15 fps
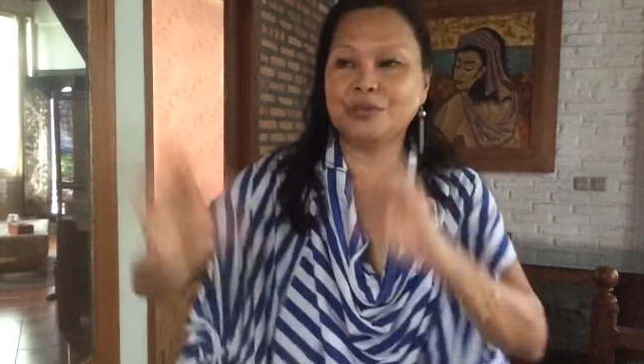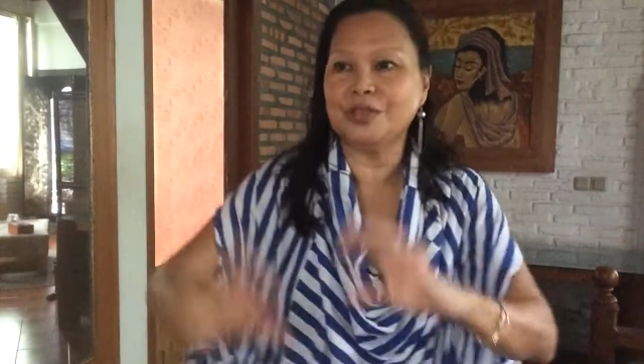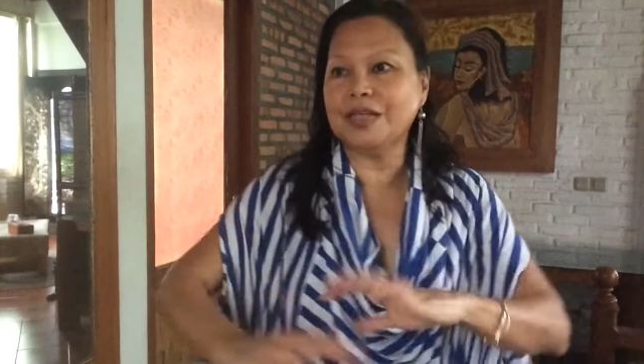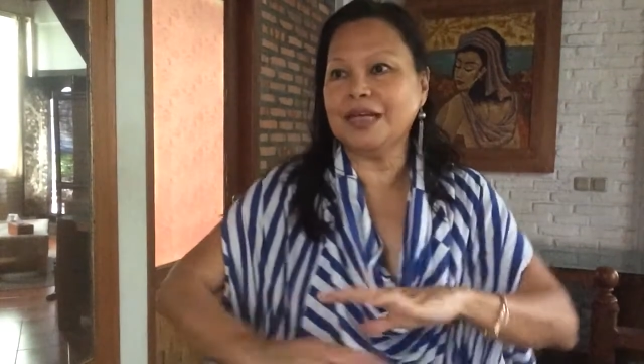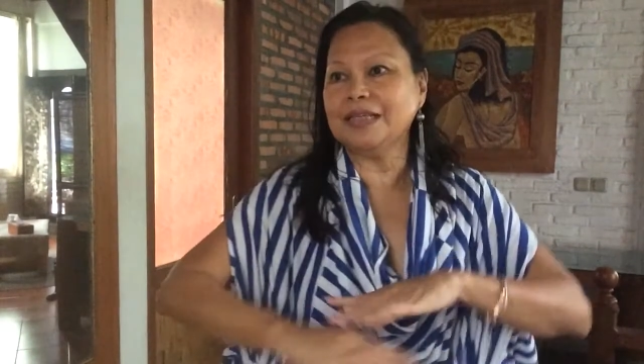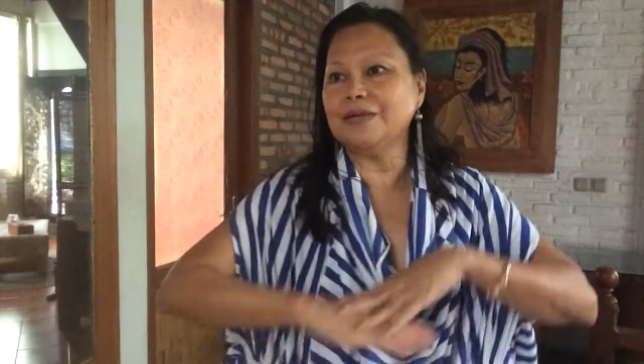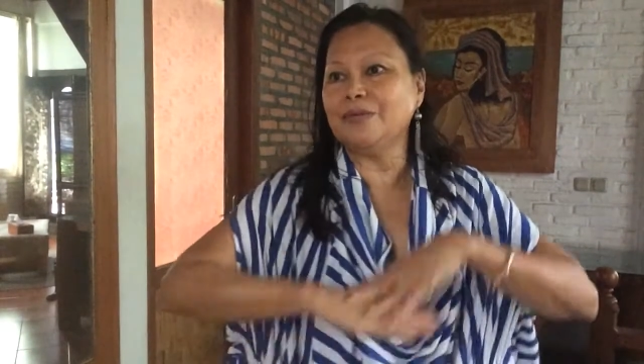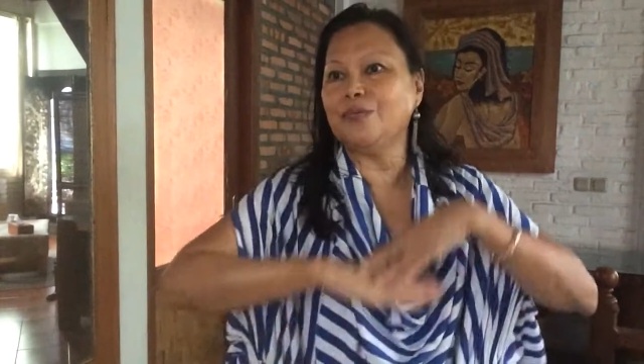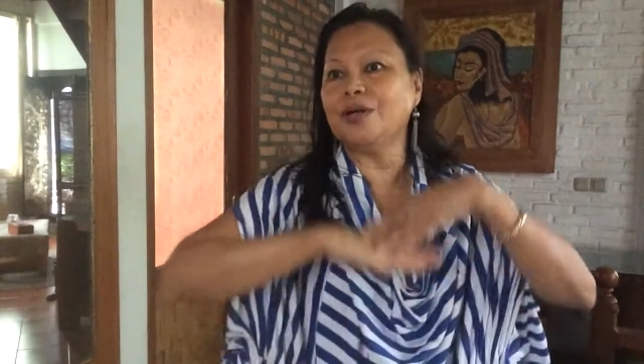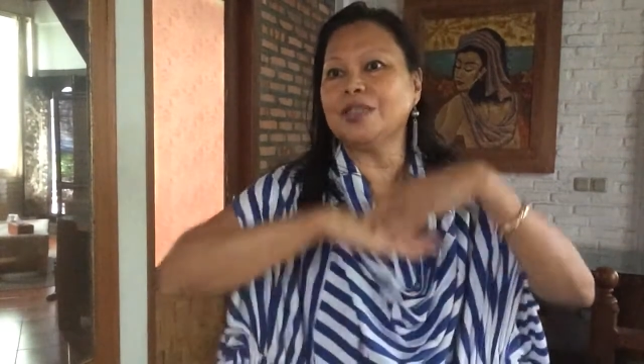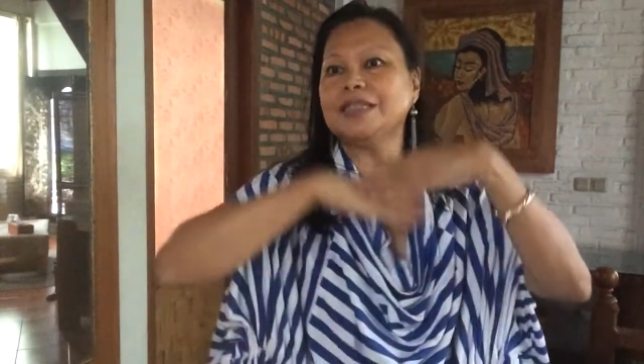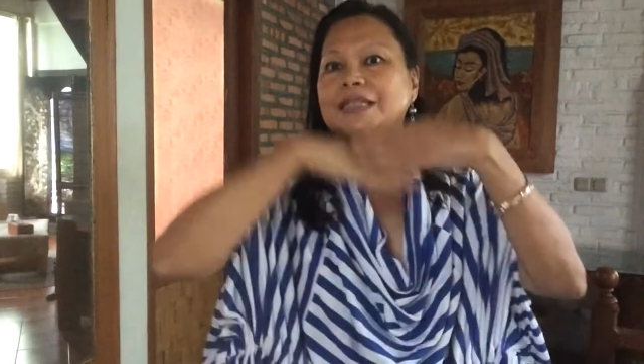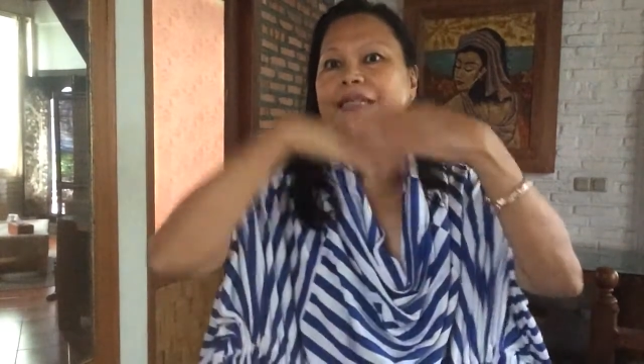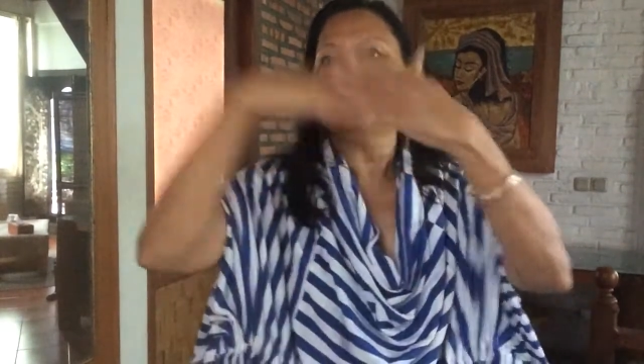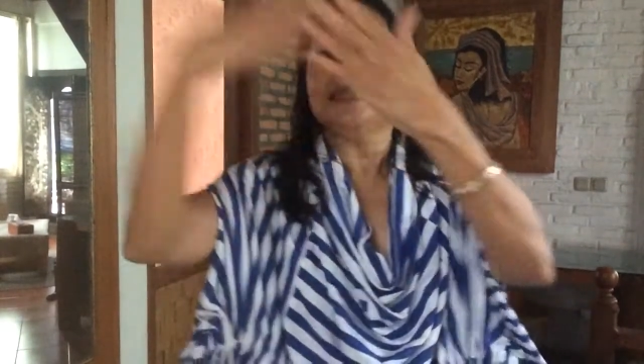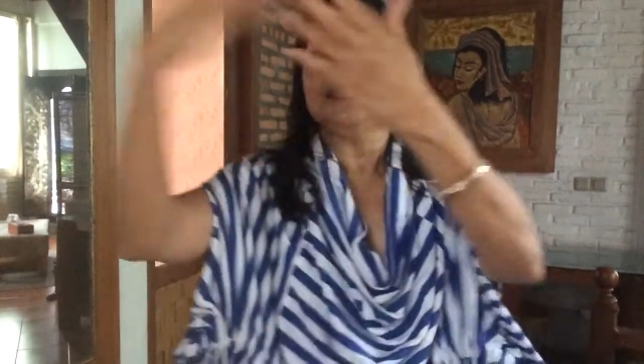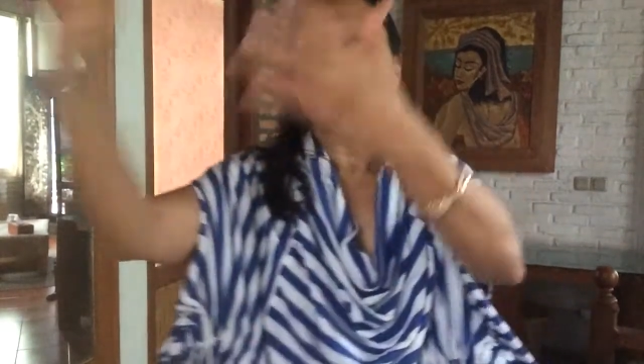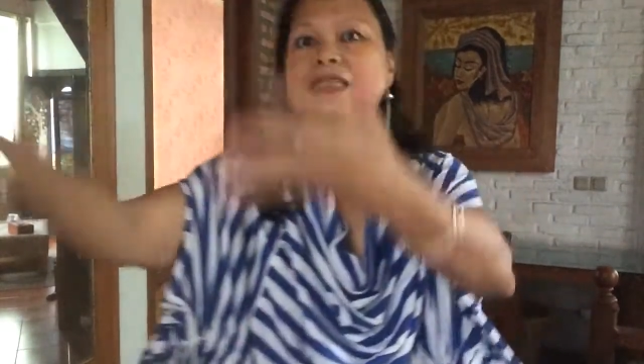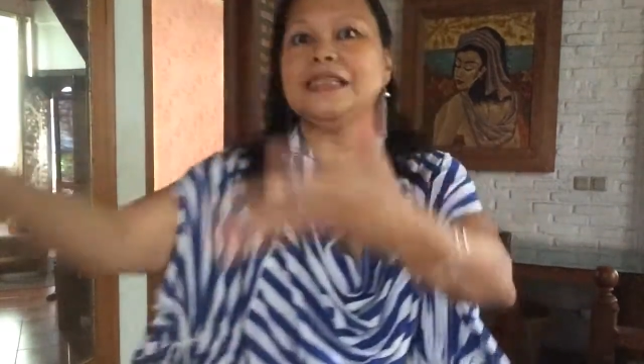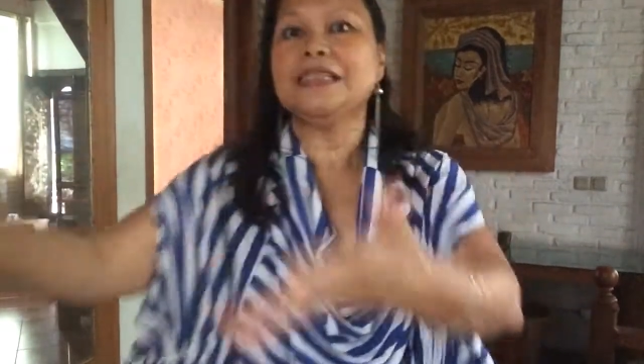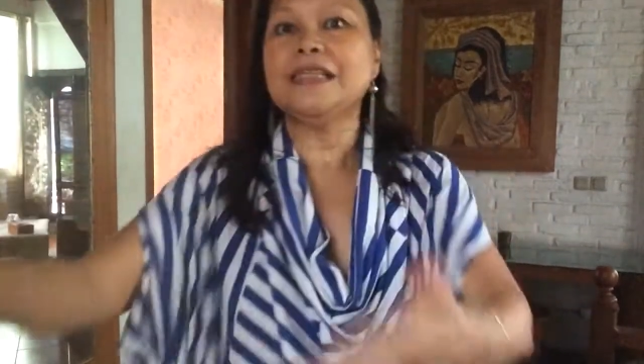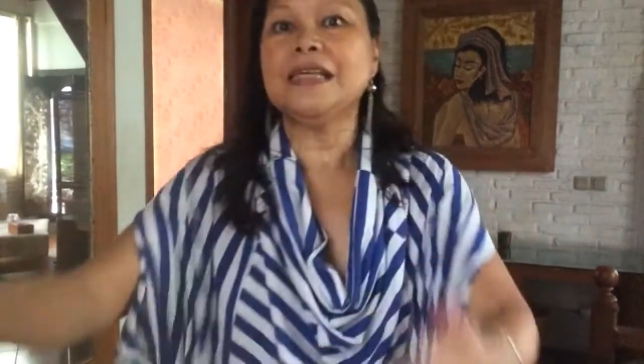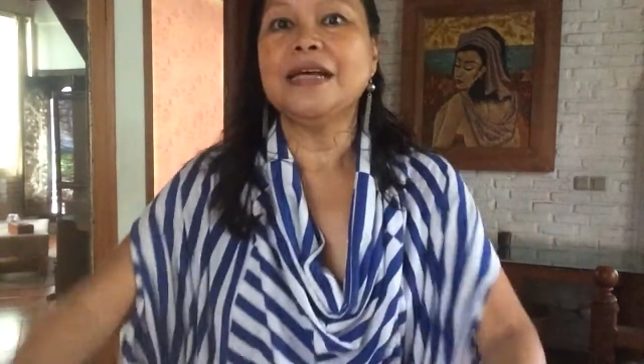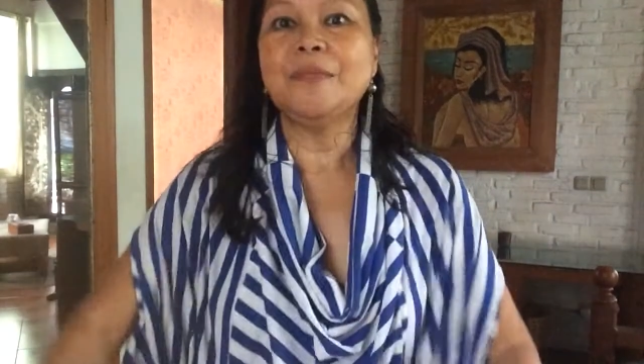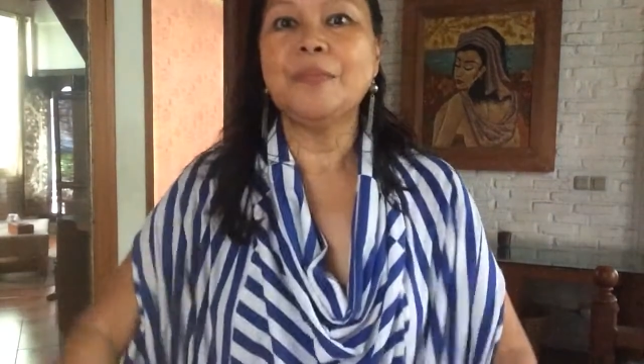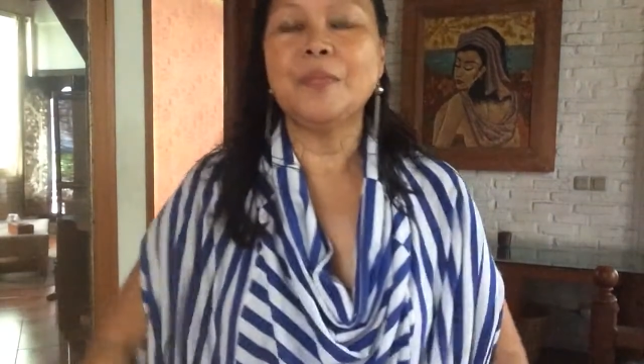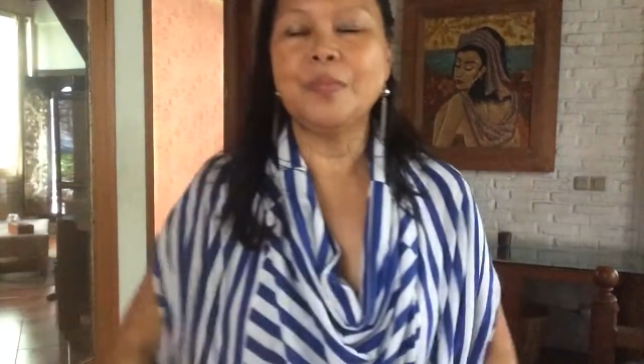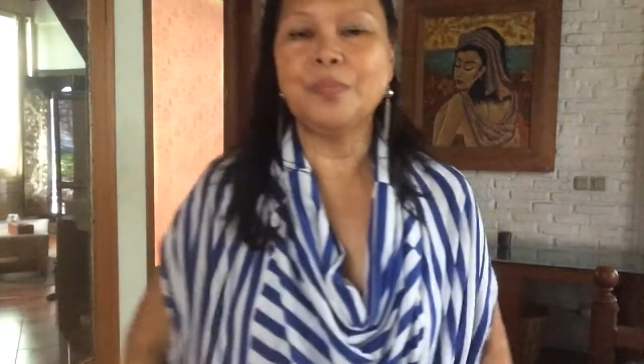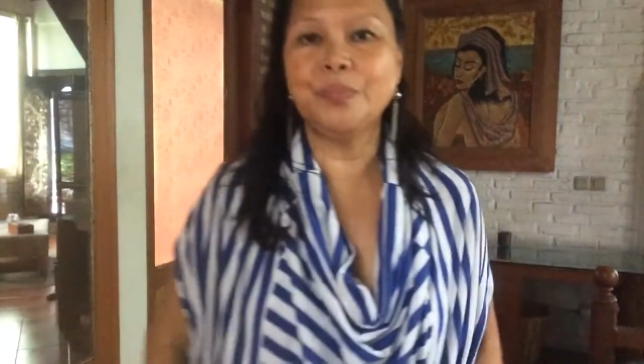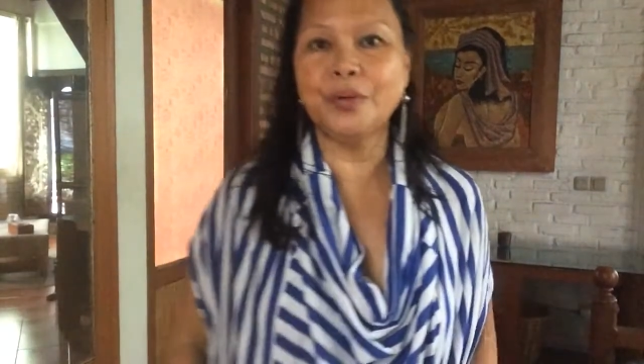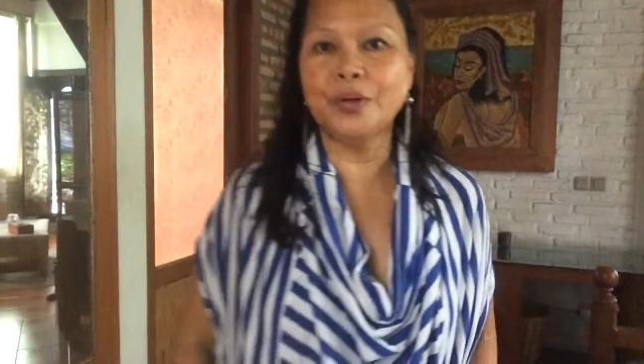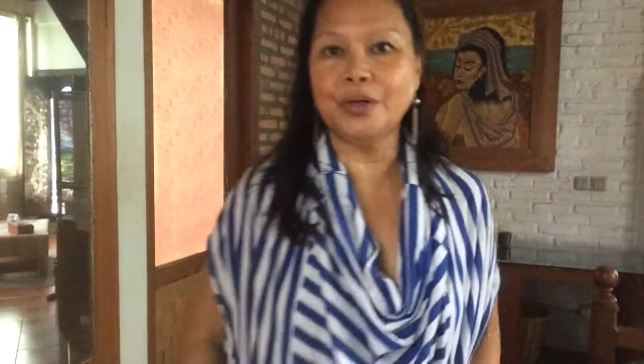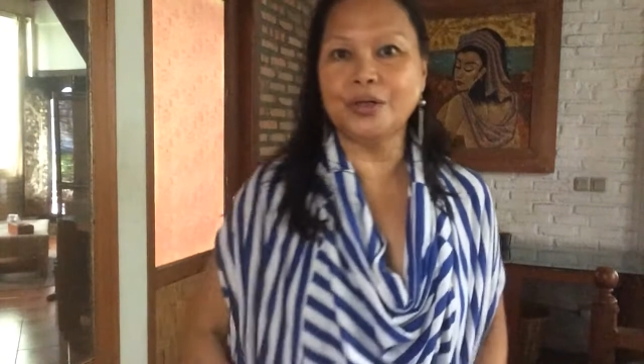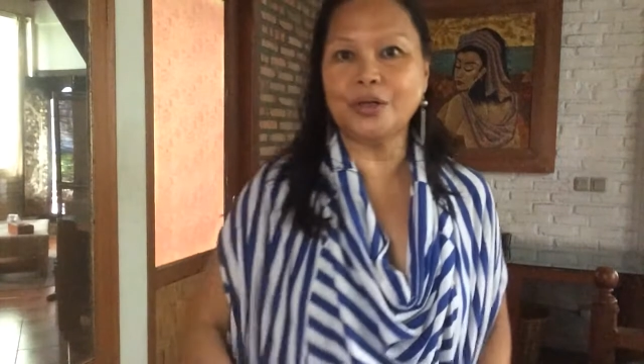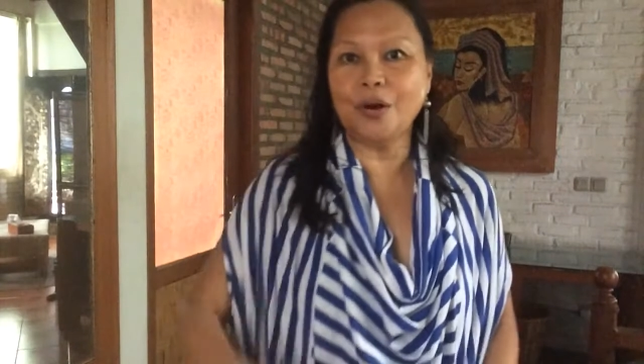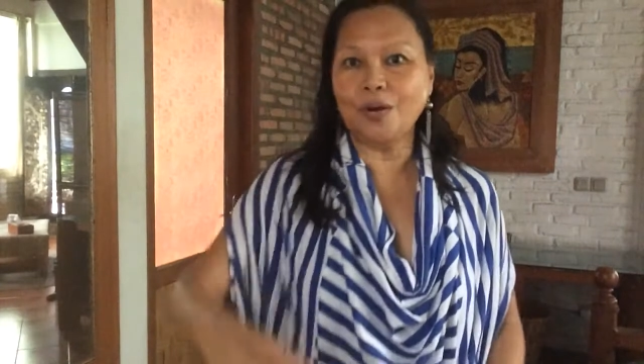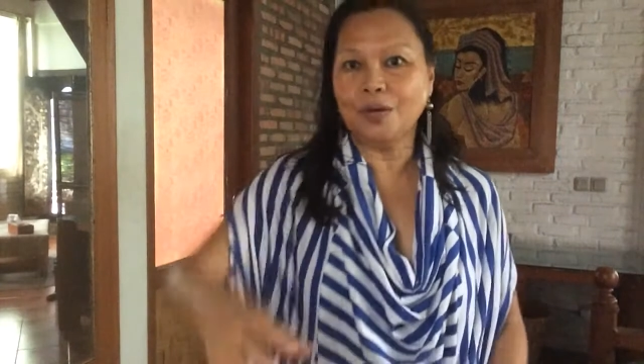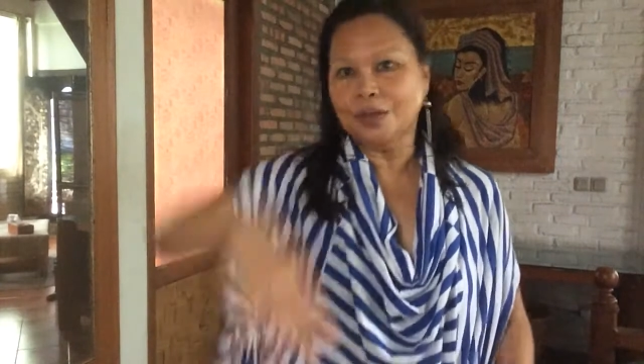so that the water just poured